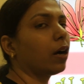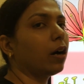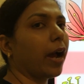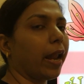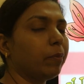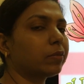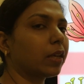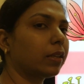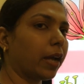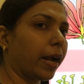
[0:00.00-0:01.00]
helps
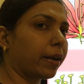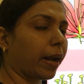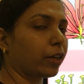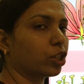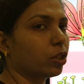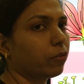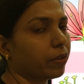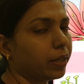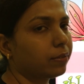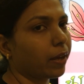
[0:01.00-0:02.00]
in the attraction of
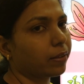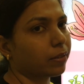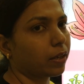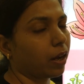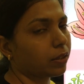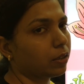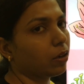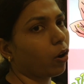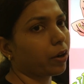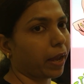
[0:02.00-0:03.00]
insects and
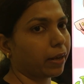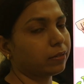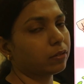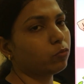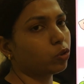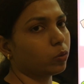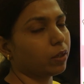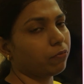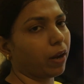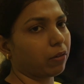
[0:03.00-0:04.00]
other organisms to
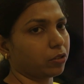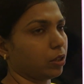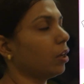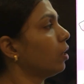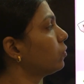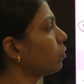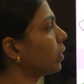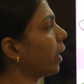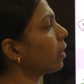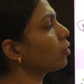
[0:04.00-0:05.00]
the flower. So
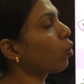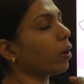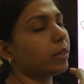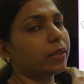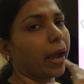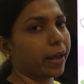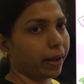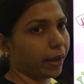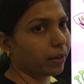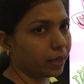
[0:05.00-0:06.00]
they are not
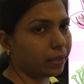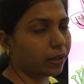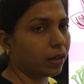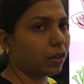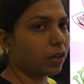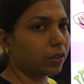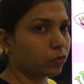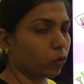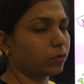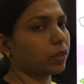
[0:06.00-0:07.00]
directly
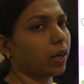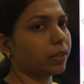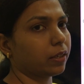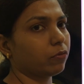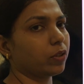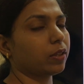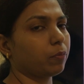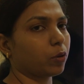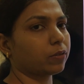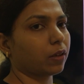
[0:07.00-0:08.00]
associated with the
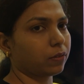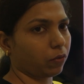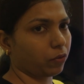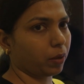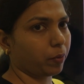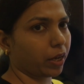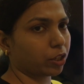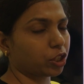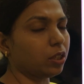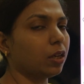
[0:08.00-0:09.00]
process of
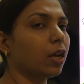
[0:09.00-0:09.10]
reproduction,